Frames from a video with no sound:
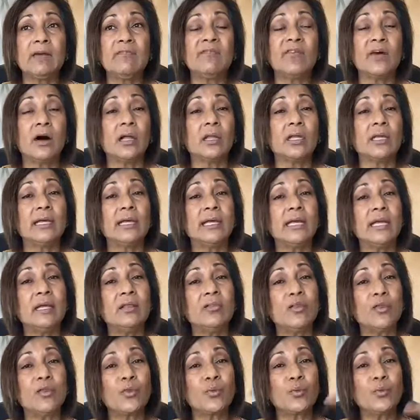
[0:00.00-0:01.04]
falling
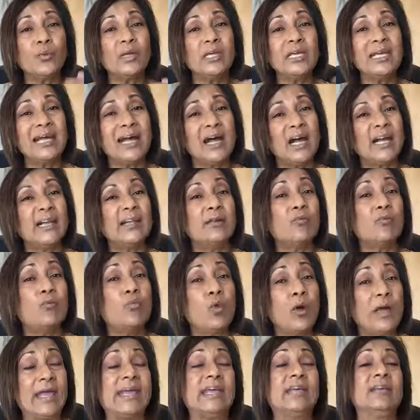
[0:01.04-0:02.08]
in 3 kind of
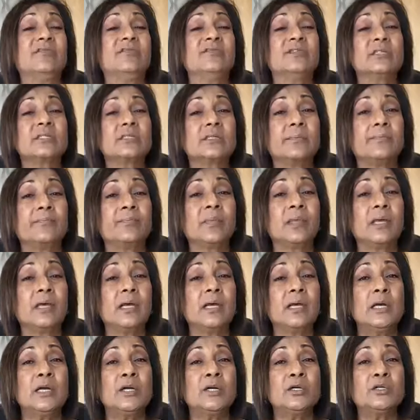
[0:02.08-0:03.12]
waves.
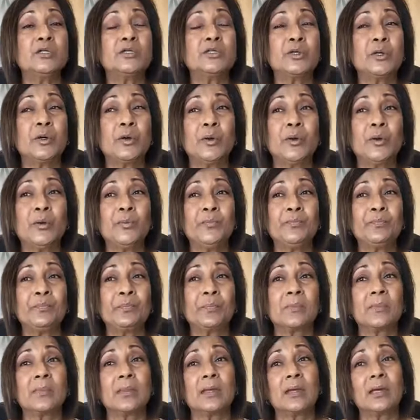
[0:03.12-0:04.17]
So
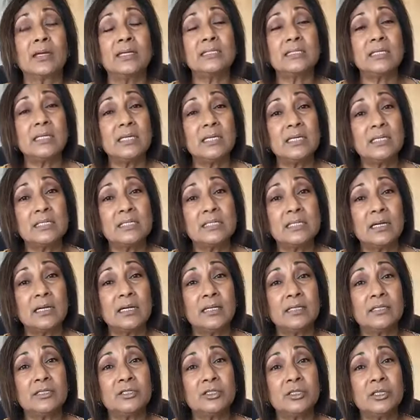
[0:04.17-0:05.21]
I say this
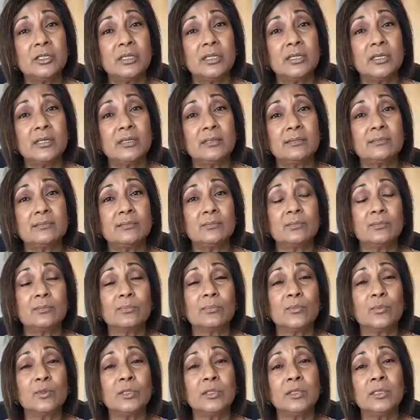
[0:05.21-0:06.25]
tongue-in-cheek,
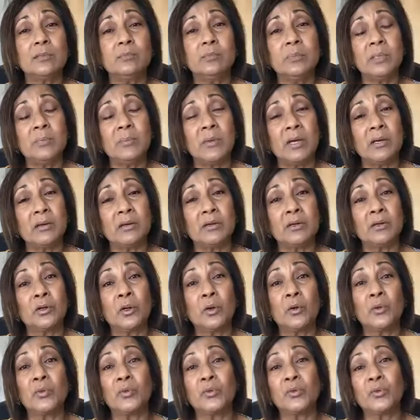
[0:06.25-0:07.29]
wouldn't it be better to go
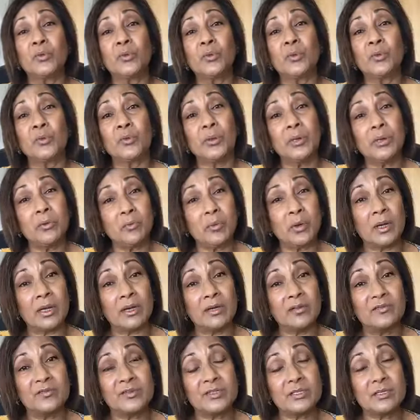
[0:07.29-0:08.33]
through 3
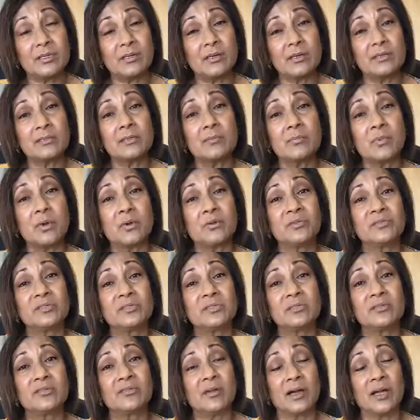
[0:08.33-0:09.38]
waves as
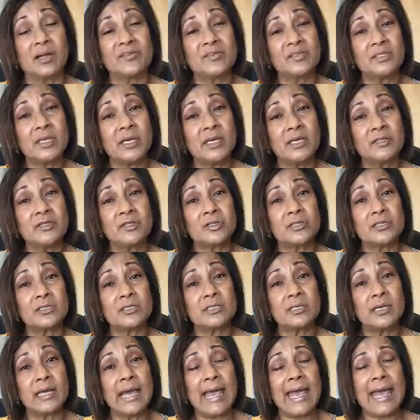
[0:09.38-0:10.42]
opposed to 5 stages?
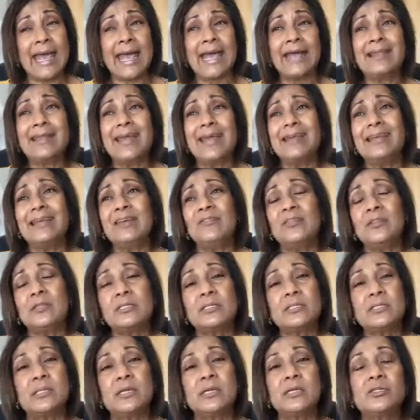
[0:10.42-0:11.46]
And even the
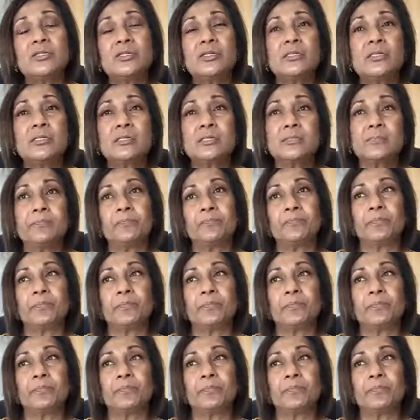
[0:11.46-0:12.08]
stages